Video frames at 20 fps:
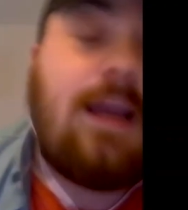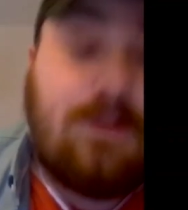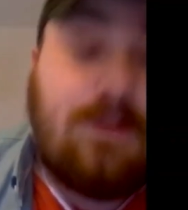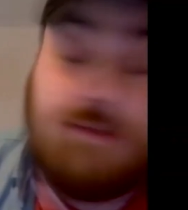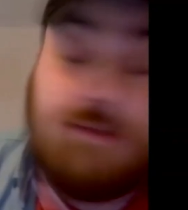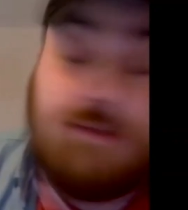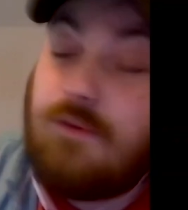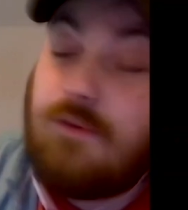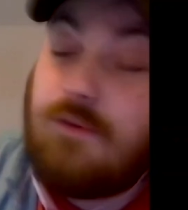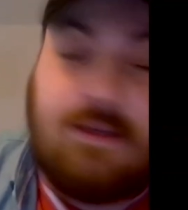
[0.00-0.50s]

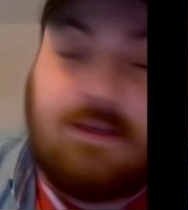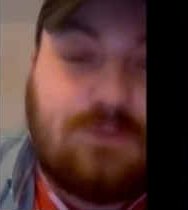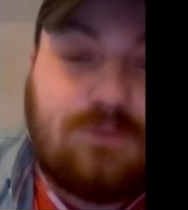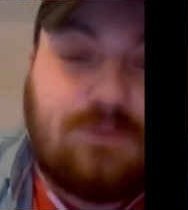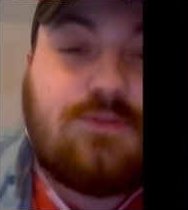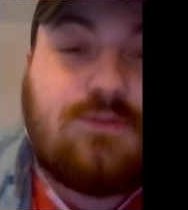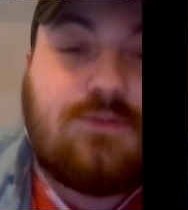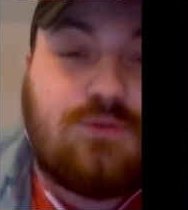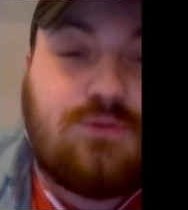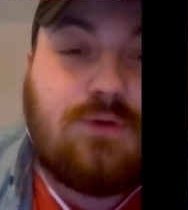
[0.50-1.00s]
coming
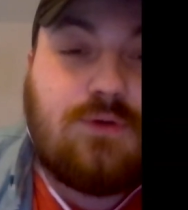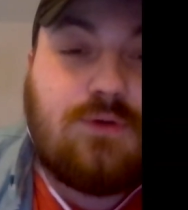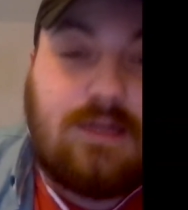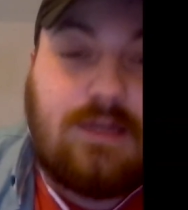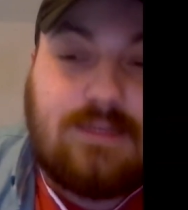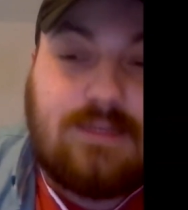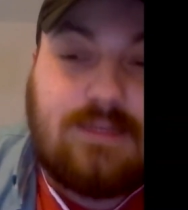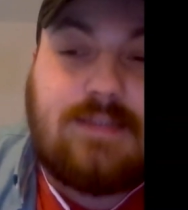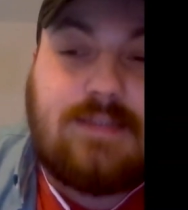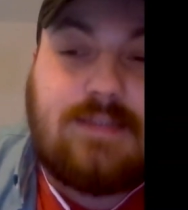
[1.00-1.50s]
soon
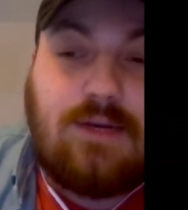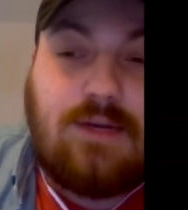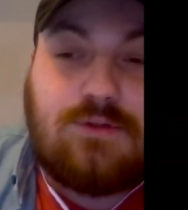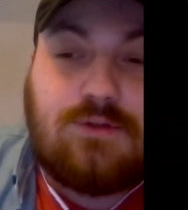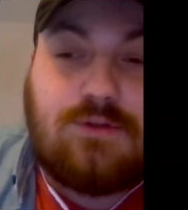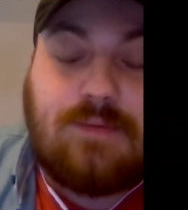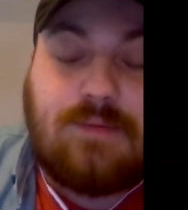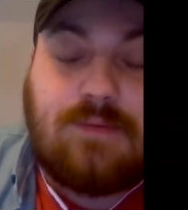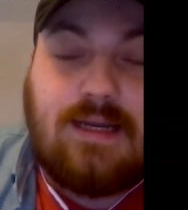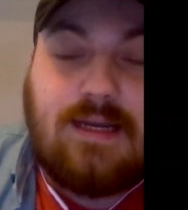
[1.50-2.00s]
and serious
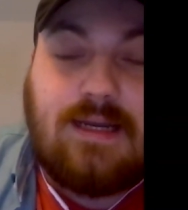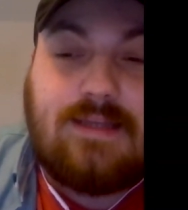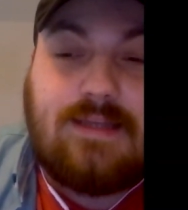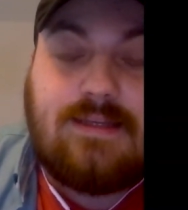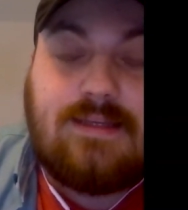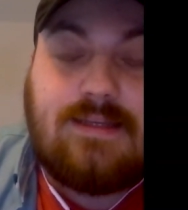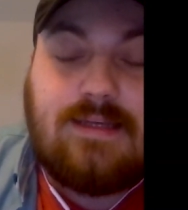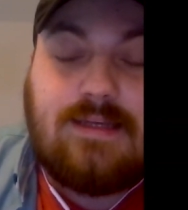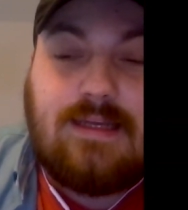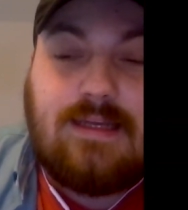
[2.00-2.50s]
about it.
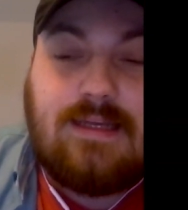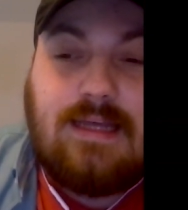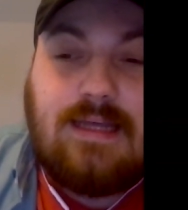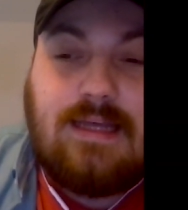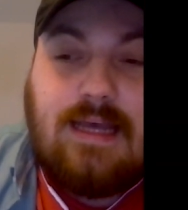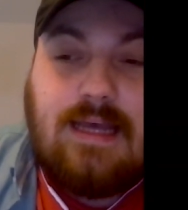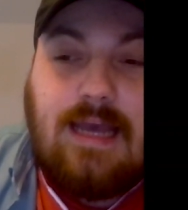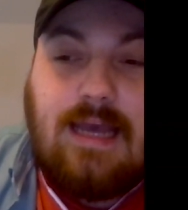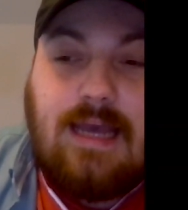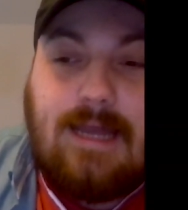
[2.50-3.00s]

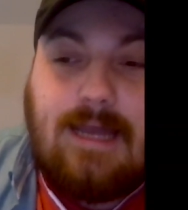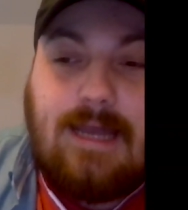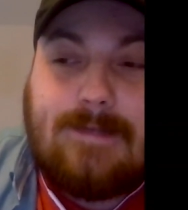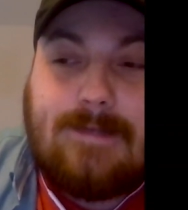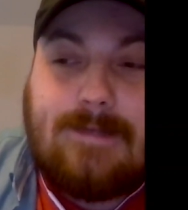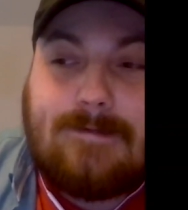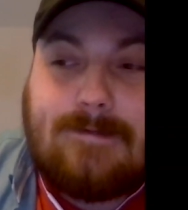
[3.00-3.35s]
And